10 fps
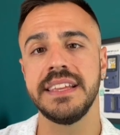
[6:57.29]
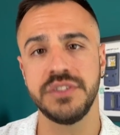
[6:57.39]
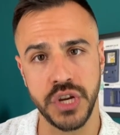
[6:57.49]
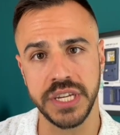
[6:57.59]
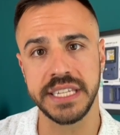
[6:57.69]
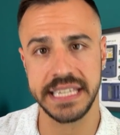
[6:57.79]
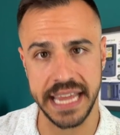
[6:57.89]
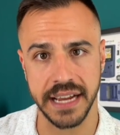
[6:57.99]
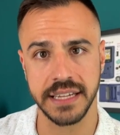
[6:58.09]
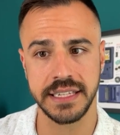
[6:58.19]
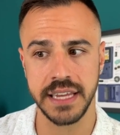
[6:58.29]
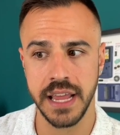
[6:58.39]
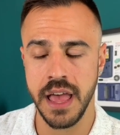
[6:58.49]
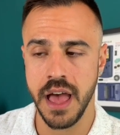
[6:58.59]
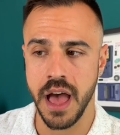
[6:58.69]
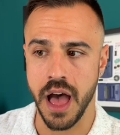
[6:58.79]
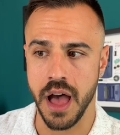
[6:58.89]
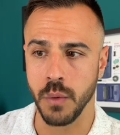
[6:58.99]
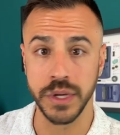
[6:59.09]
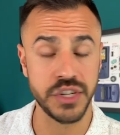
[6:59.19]
the G6.
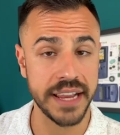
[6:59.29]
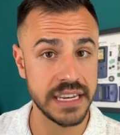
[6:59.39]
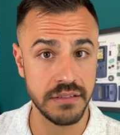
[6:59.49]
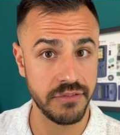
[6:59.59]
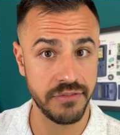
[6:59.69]
Uh, which I didn't